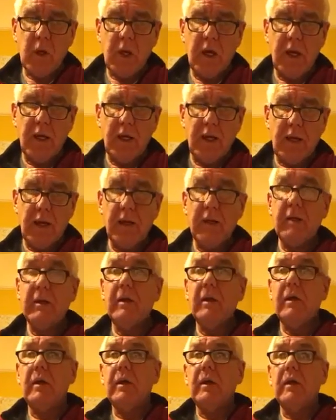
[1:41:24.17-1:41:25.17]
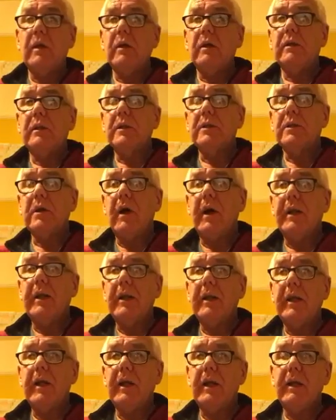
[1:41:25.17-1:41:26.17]
Hitler
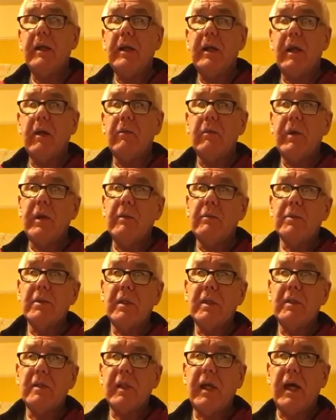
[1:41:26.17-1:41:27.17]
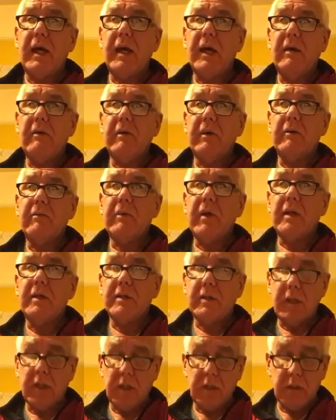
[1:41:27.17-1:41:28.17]
decided, you know, when he was into that Aryan race
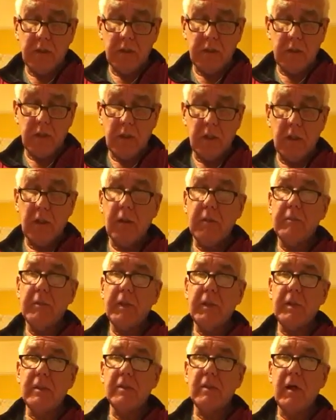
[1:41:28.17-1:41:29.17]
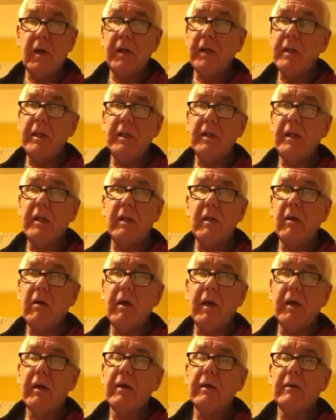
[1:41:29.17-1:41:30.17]
thing, he decided he didn't
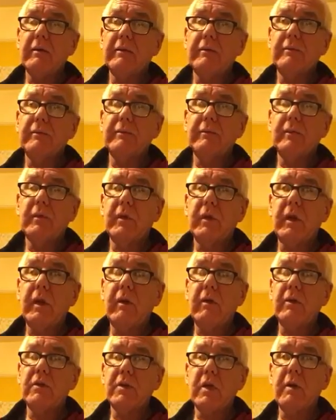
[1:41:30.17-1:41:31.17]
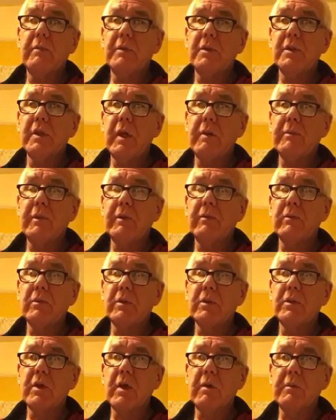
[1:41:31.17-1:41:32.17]
like, you know, a German Shepherd was
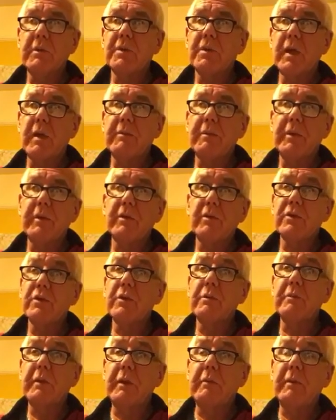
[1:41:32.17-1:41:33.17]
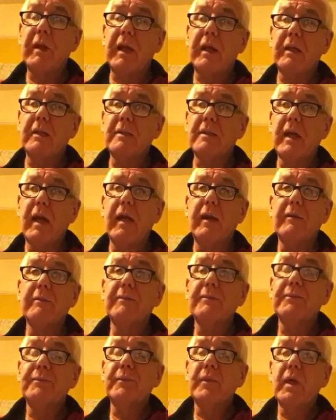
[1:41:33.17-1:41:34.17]
a German Shepherd and should be black and tan.
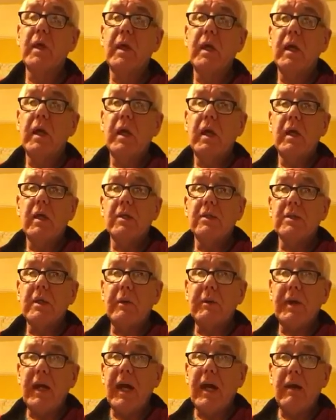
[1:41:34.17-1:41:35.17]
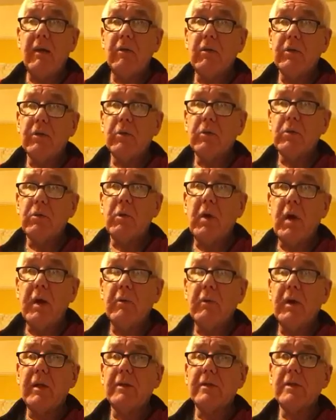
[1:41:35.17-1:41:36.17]
So he outlawed all the white
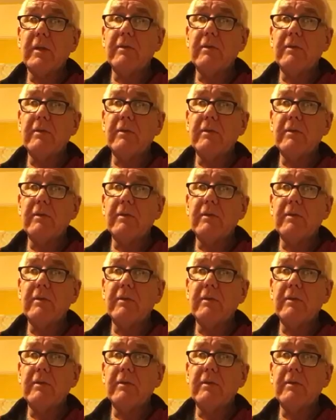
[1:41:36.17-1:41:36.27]
ones.